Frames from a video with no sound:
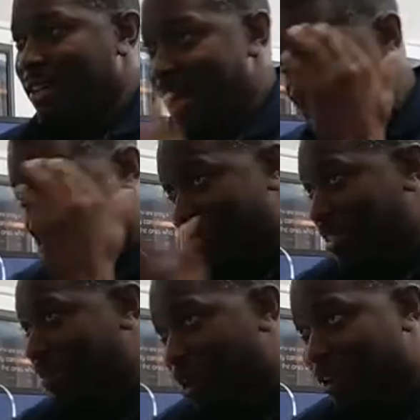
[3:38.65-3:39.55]
I got to be
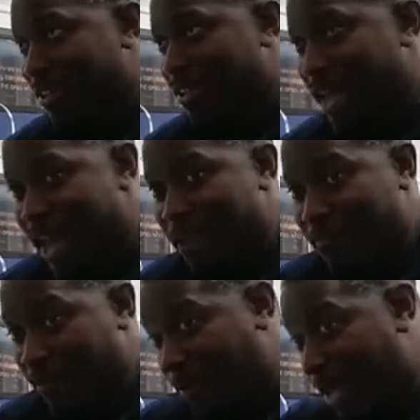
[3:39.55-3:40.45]
smarter than this. I have to
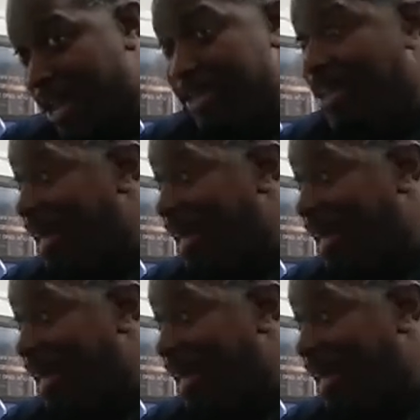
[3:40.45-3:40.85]
plan.